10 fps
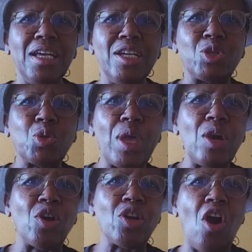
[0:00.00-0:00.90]
it's
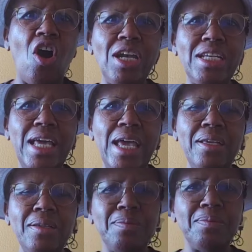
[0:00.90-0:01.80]
going on
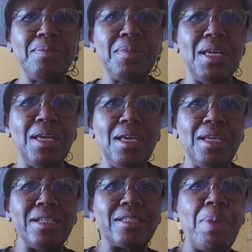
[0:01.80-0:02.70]
holiday,
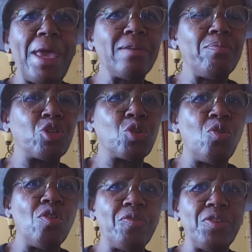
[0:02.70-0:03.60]
it's paying for
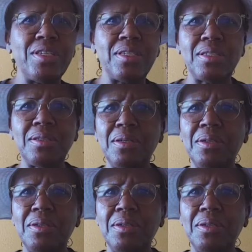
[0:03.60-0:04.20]
school fees,